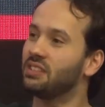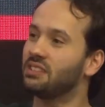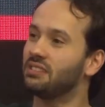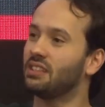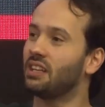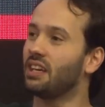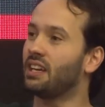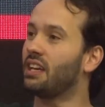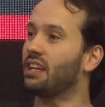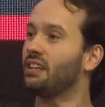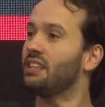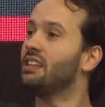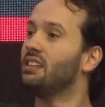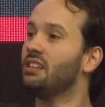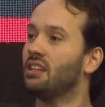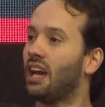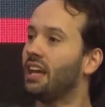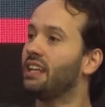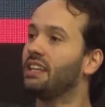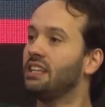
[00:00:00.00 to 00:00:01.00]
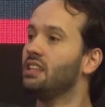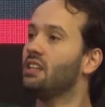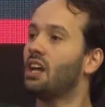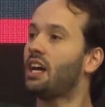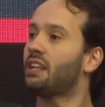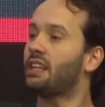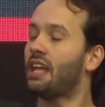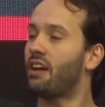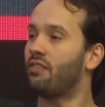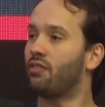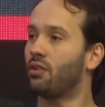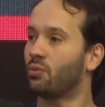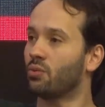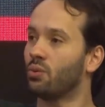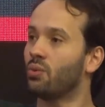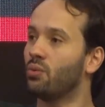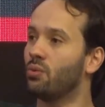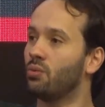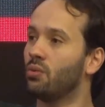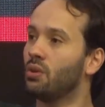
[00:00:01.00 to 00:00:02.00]
It's like I did not have a
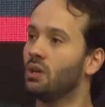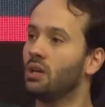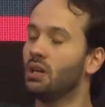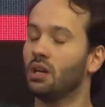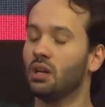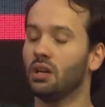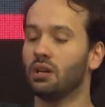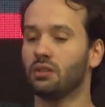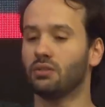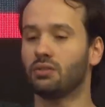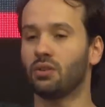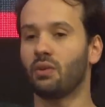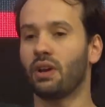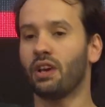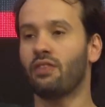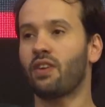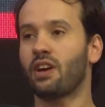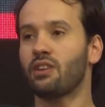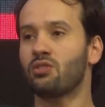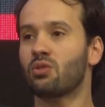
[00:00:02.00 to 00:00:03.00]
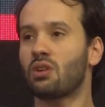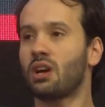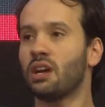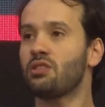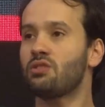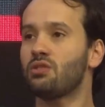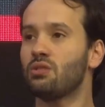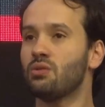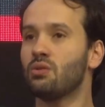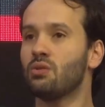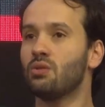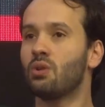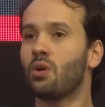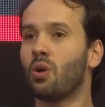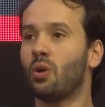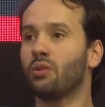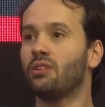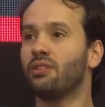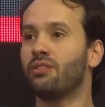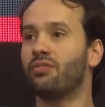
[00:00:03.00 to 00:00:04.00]
rule. So if I try to
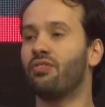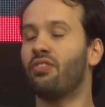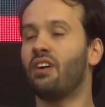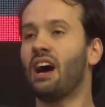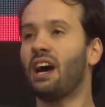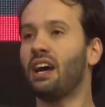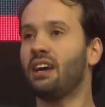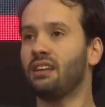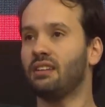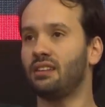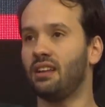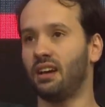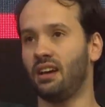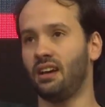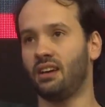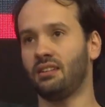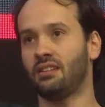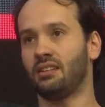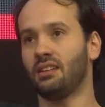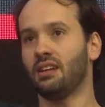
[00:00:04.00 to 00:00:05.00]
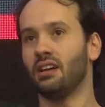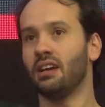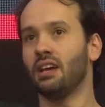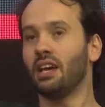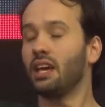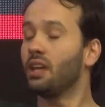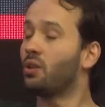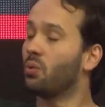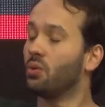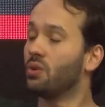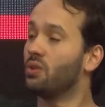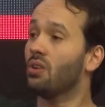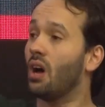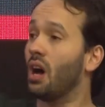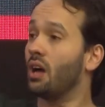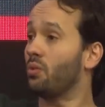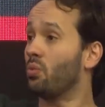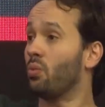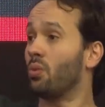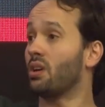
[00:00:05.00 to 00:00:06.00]
codify that, it would
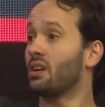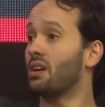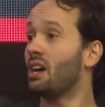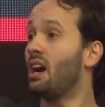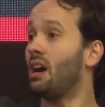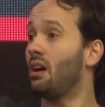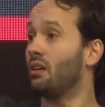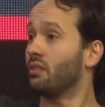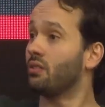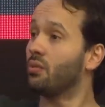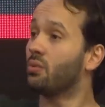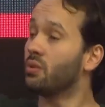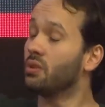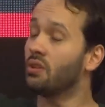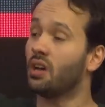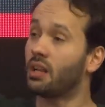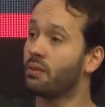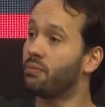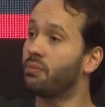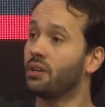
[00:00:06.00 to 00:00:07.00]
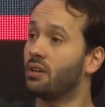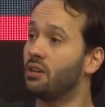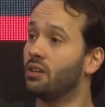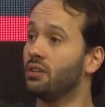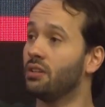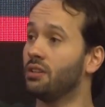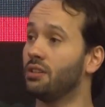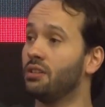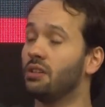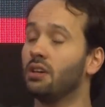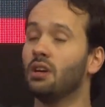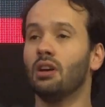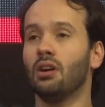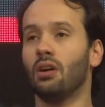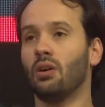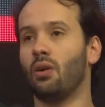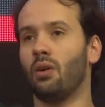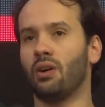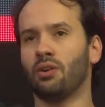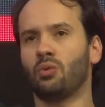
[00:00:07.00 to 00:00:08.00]
not work out. It would not be good,
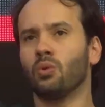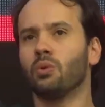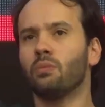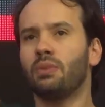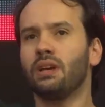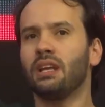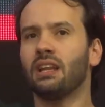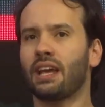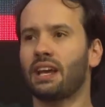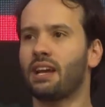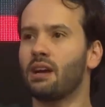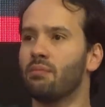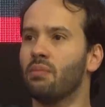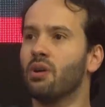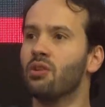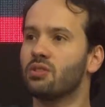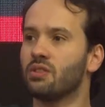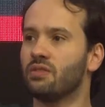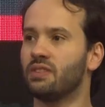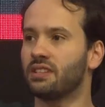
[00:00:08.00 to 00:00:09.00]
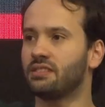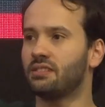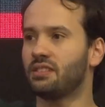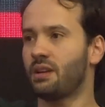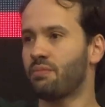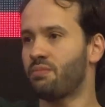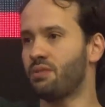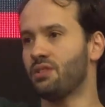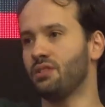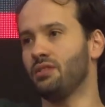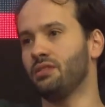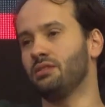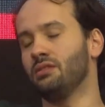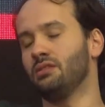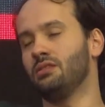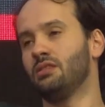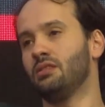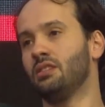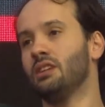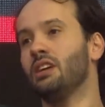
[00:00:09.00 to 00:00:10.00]
or it would be like a bunch of
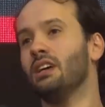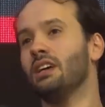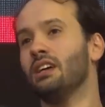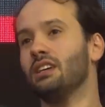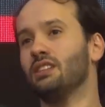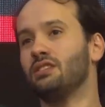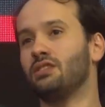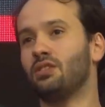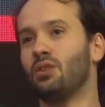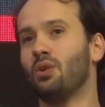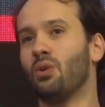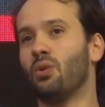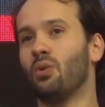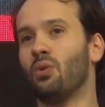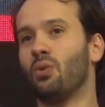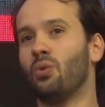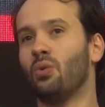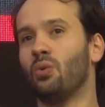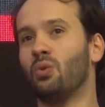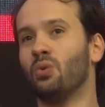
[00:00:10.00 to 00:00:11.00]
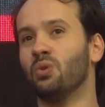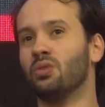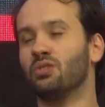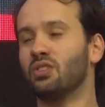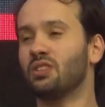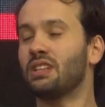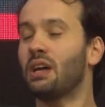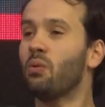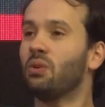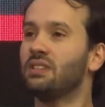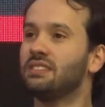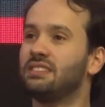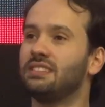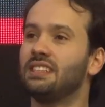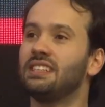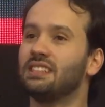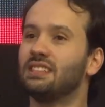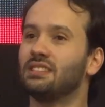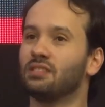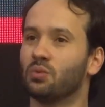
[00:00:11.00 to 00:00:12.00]
exceptions. So that was
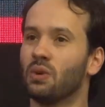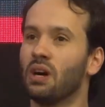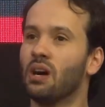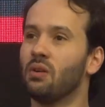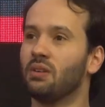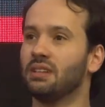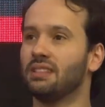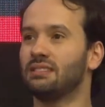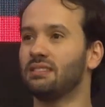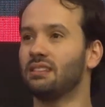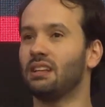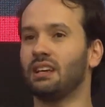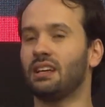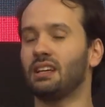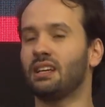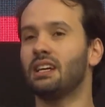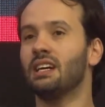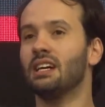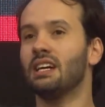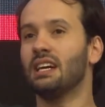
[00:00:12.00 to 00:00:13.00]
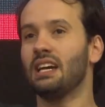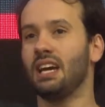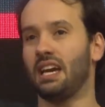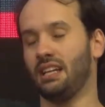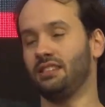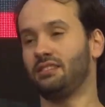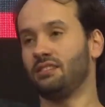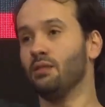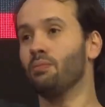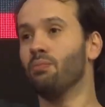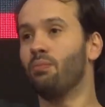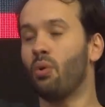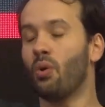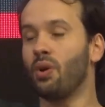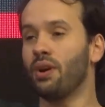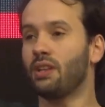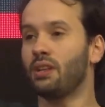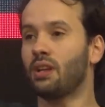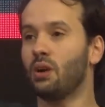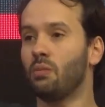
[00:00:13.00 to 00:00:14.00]
it as well. It's like at some
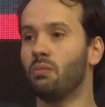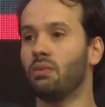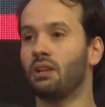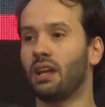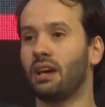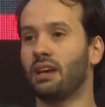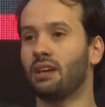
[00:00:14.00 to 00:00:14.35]
point I'll be